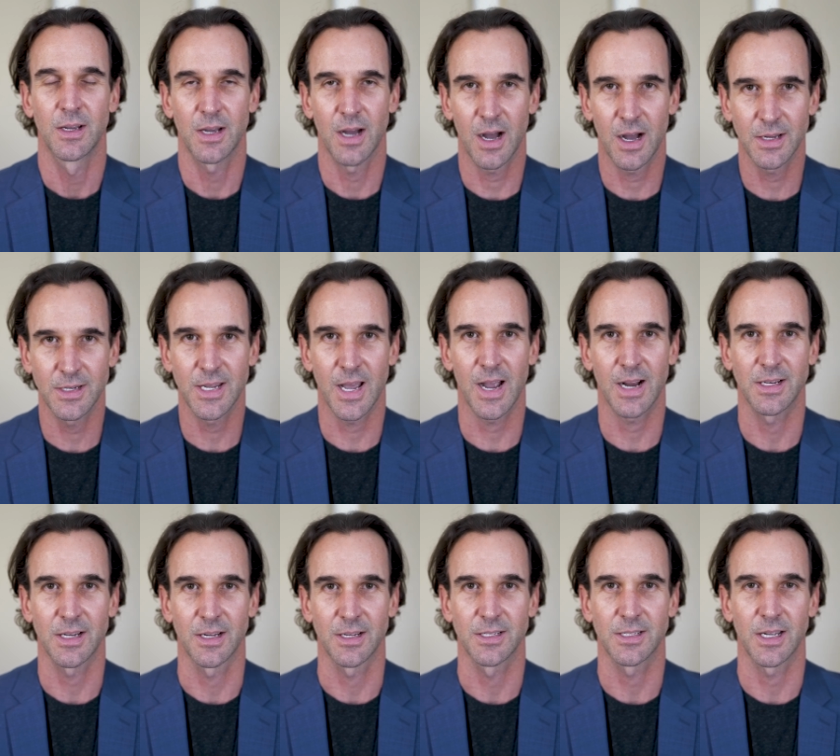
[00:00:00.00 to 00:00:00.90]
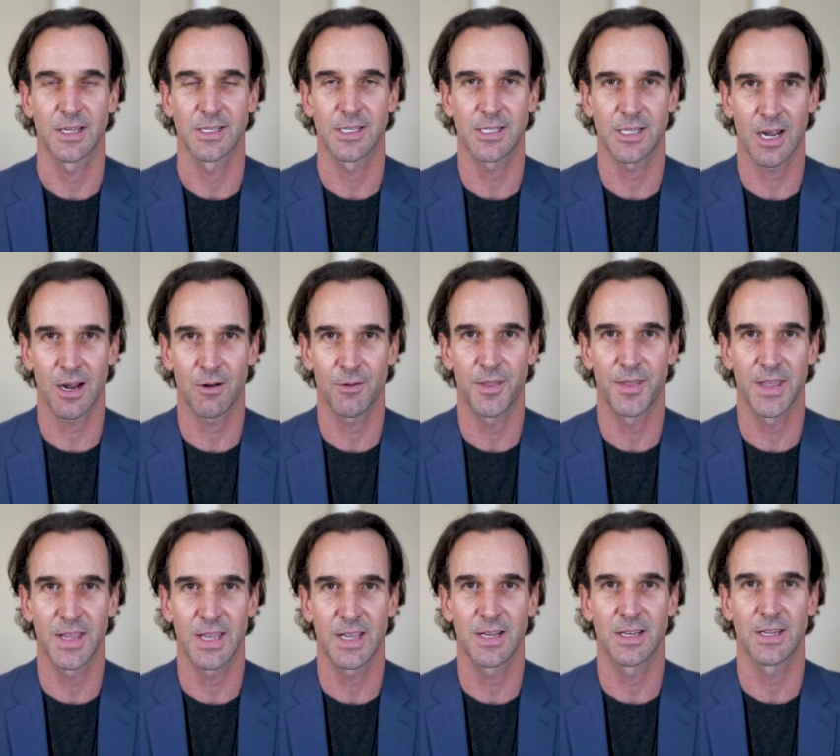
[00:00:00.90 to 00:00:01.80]
Contact us at
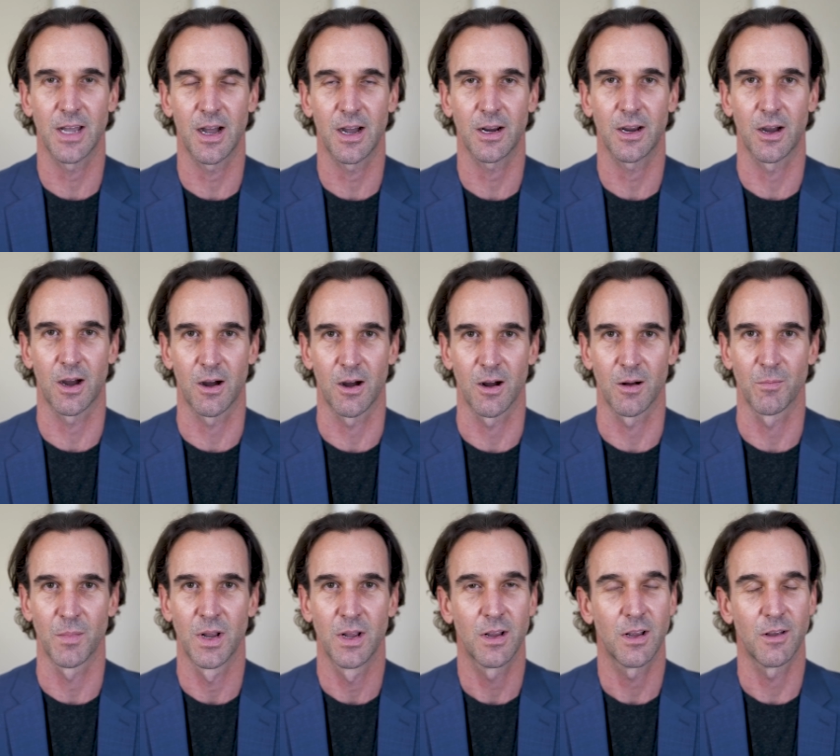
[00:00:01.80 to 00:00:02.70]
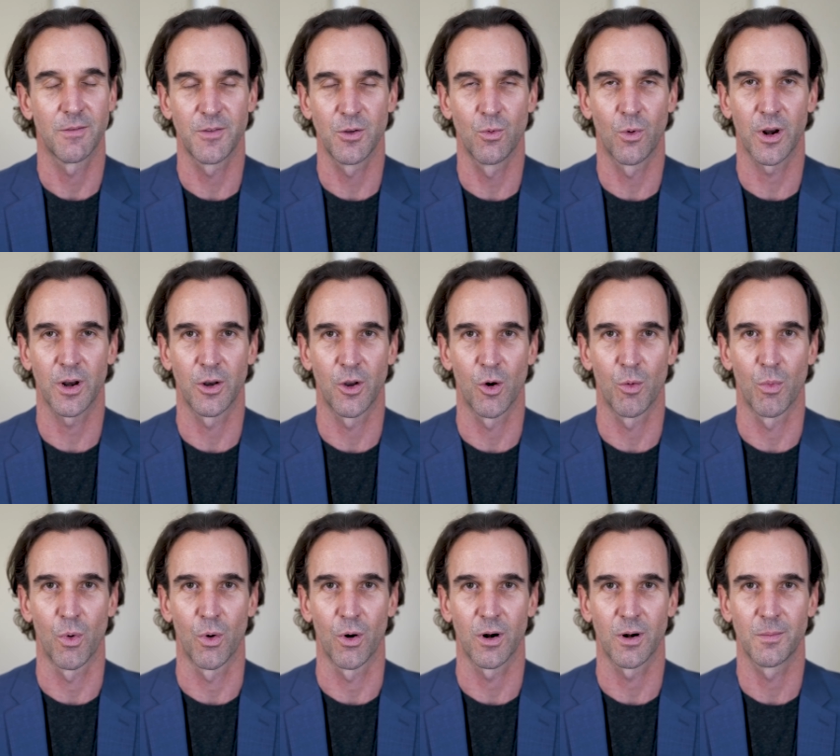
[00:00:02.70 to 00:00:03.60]
soundthinking.com if you want to know
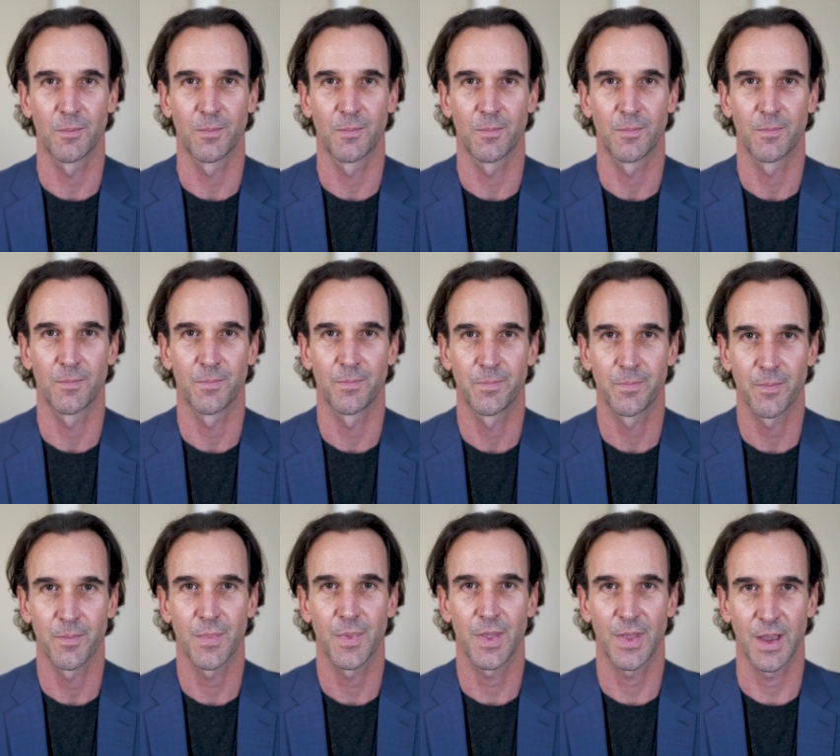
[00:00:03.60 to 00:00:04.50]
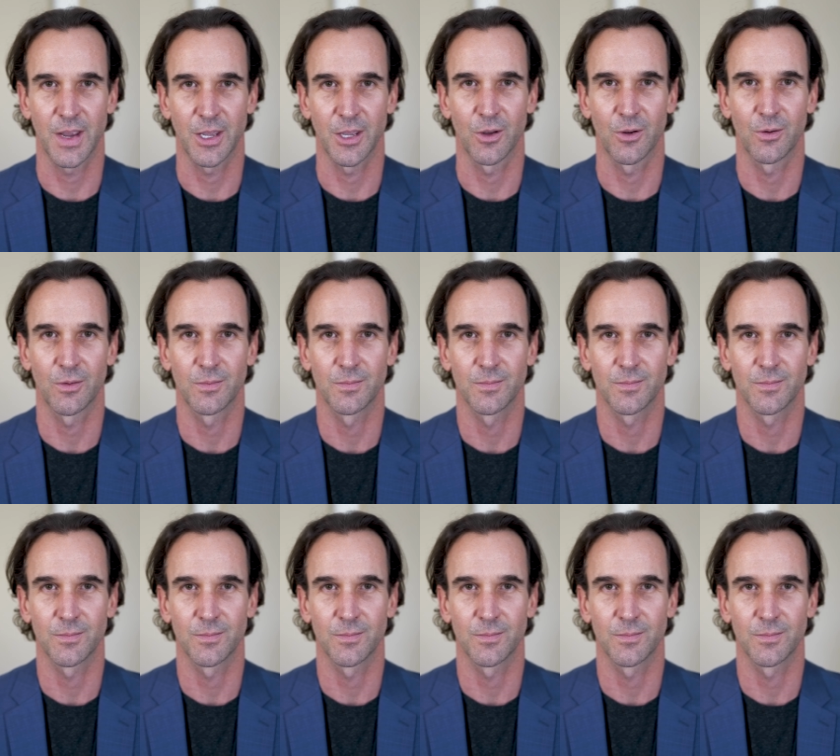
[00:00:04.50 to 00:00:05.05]
more. Thank you.